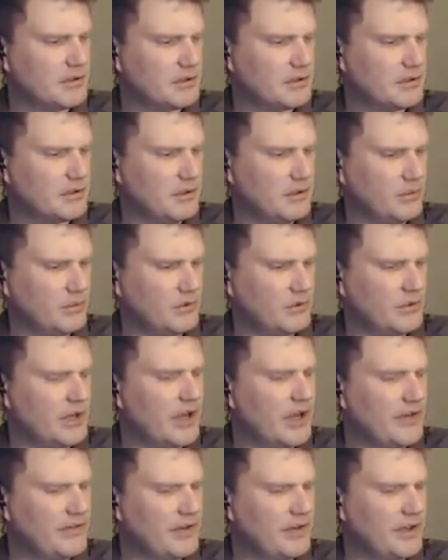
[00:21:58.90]
you will
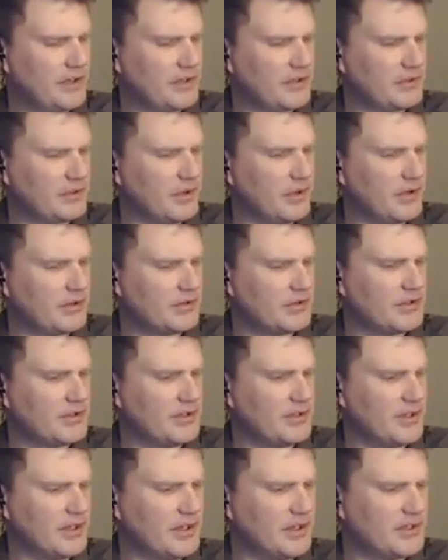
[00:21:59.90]
have a strong
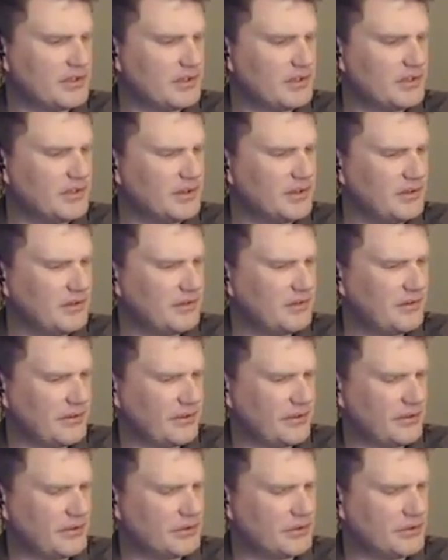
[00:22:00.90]

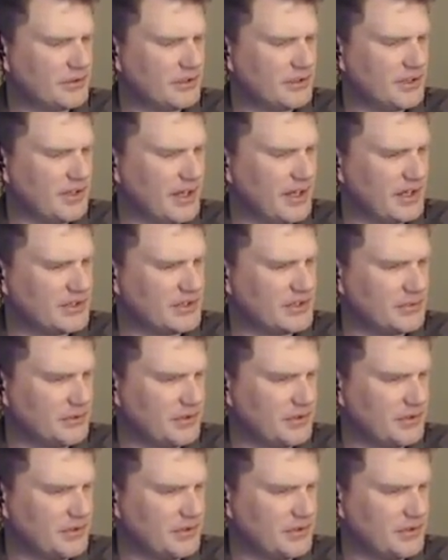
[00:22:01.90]
physical connection with